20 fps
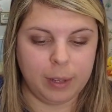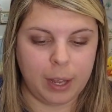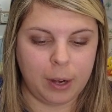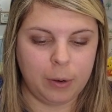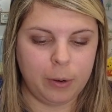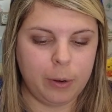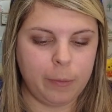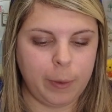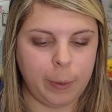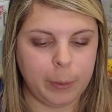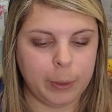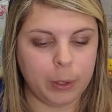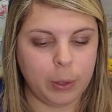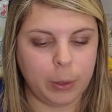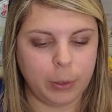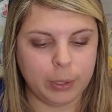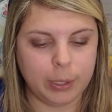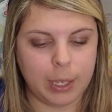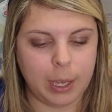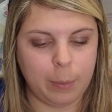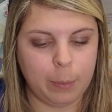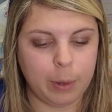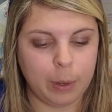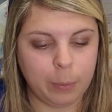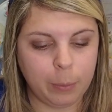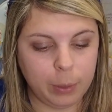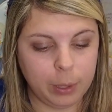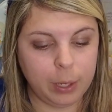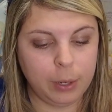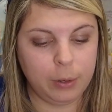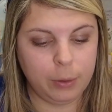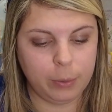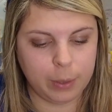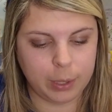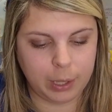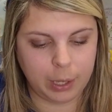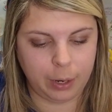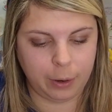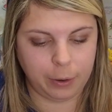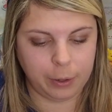I don't know if I want the whole set, but I really do
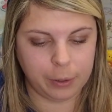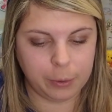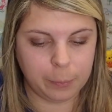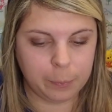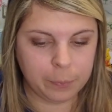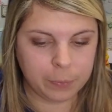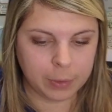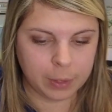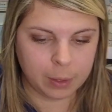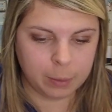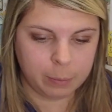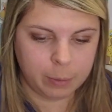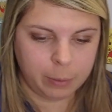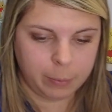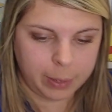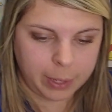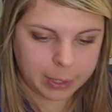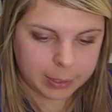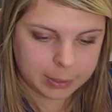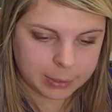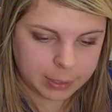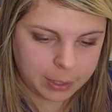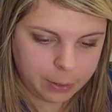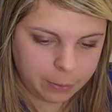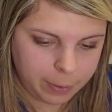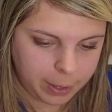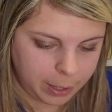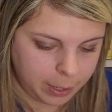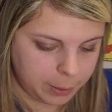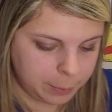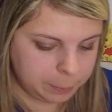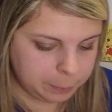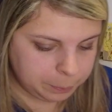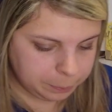want the Ariel. But we got Cinderella.